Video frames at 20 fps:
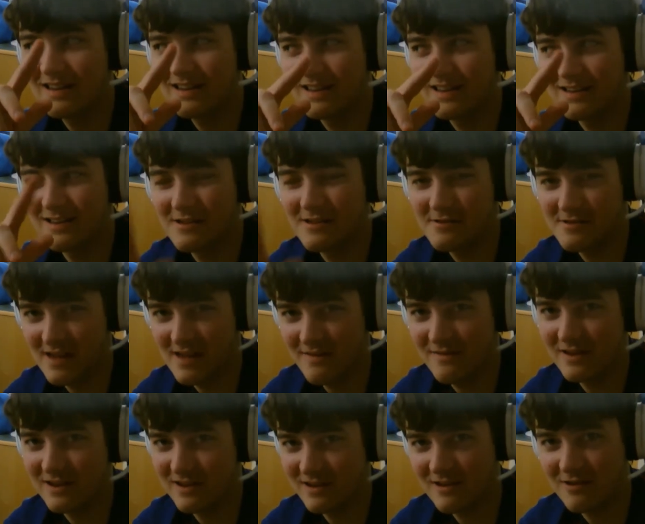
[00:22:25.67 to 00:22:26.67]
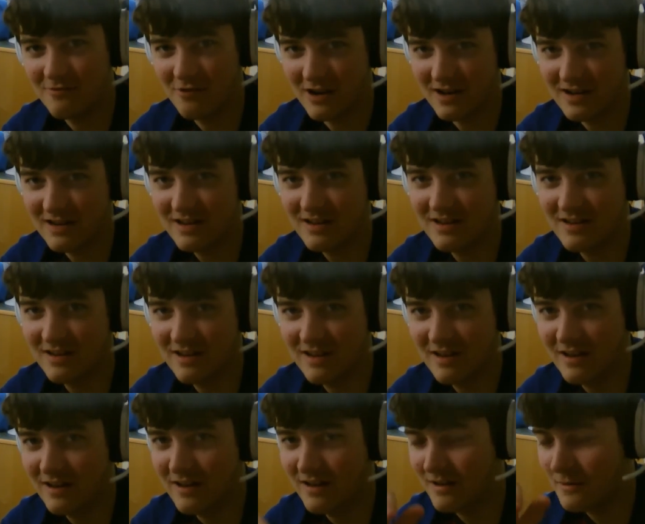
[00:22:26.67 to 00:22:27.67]
to 7 grand.
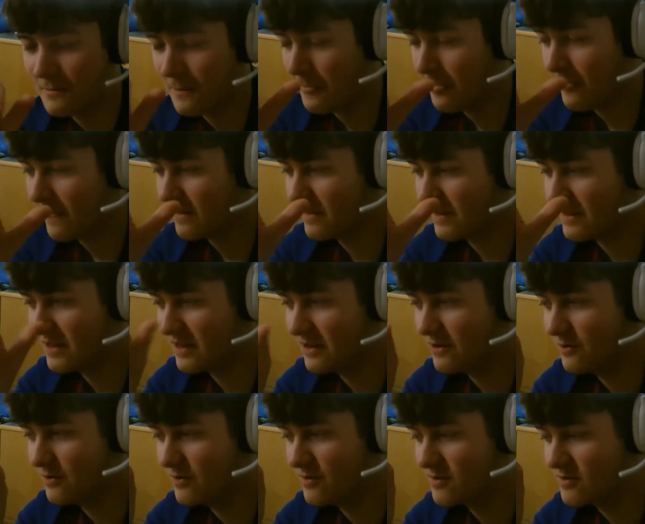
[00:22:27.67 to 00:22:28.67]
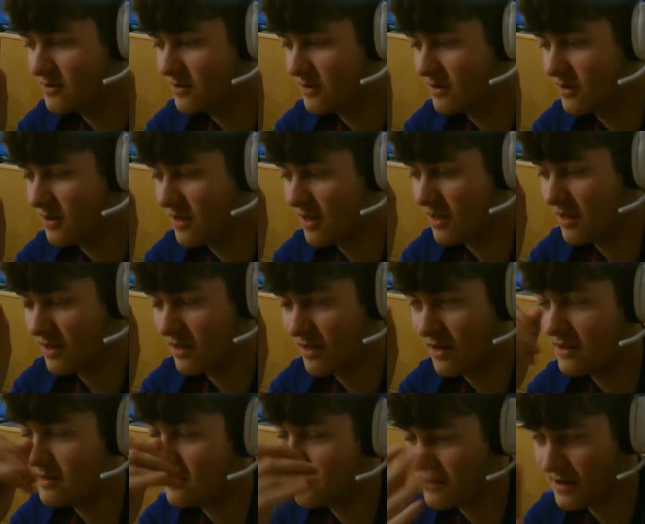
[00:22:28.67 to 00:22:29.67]
Then you lose
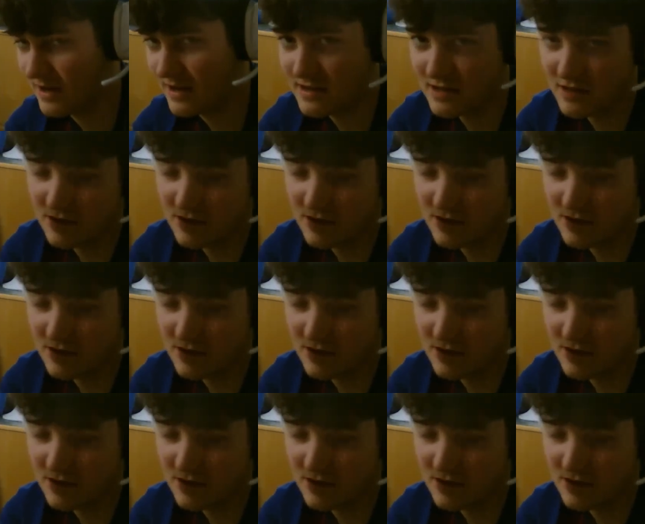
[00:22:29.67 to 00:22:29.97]
in the second year,